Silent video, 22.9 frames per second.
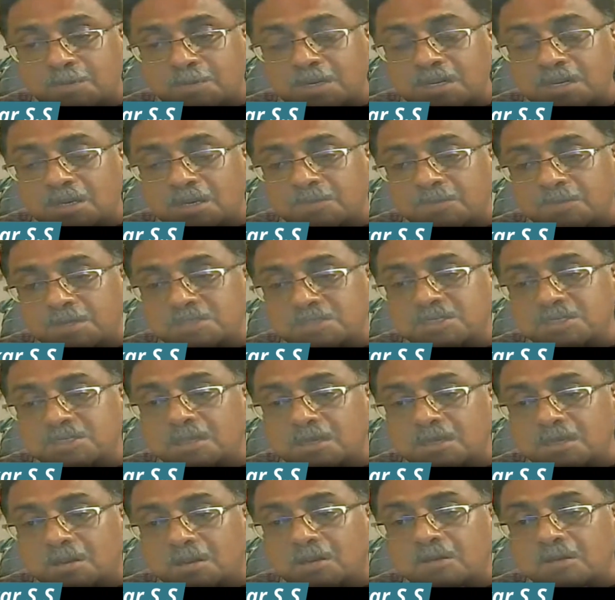particular
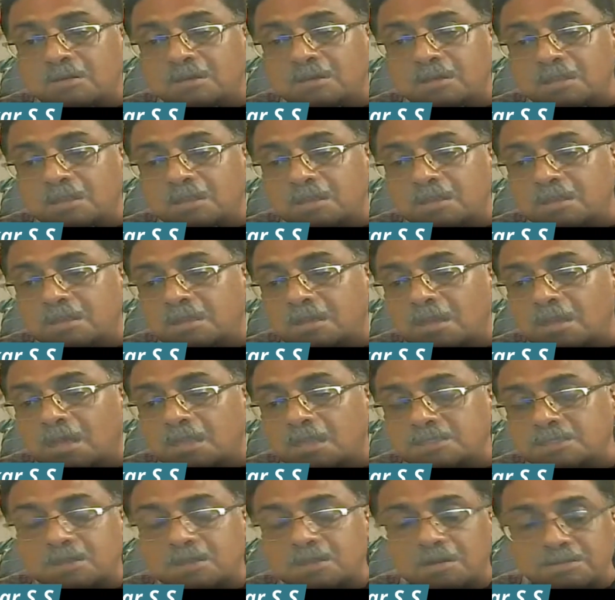pressure on a
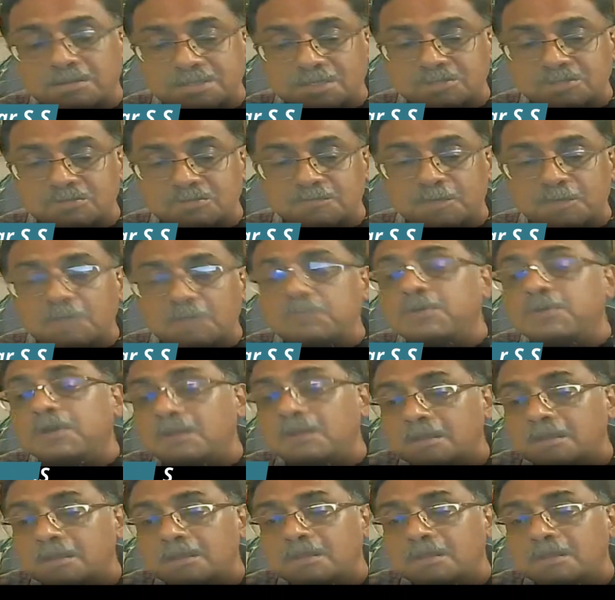large cross section of people.